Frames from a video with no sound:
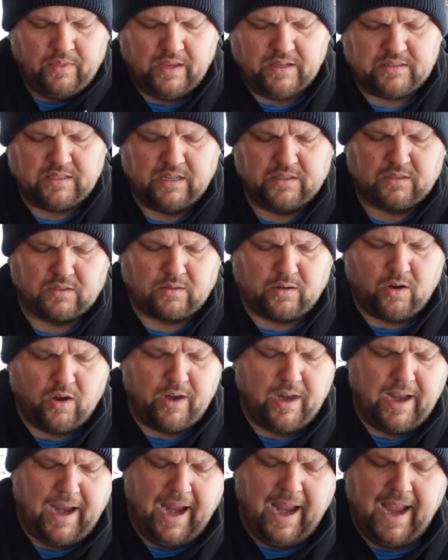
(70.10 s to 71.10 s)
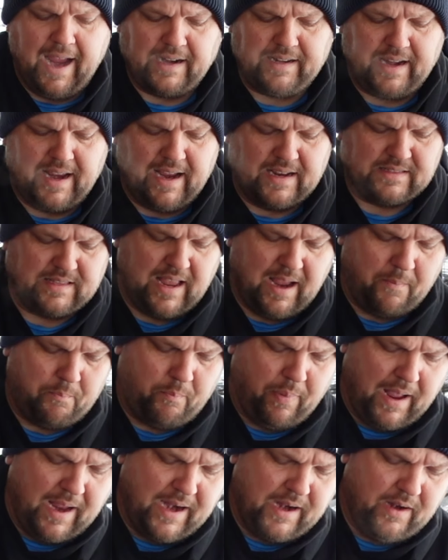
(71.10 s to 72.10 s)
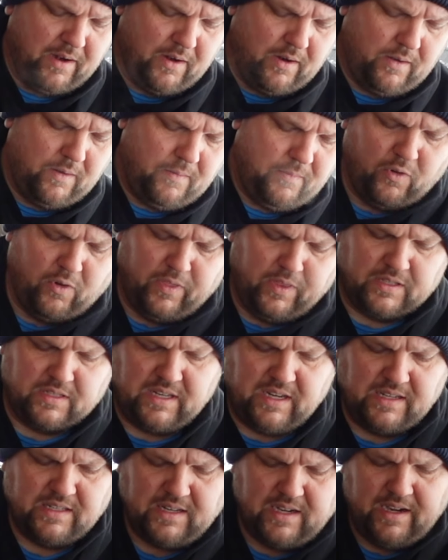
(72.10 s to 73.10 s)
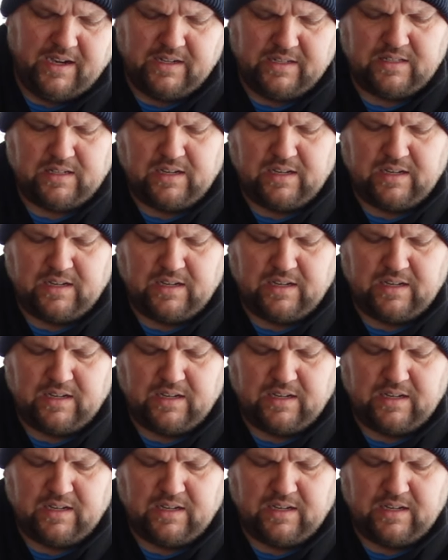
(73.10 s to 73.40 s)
This is gonna act as that binder for the seasoning to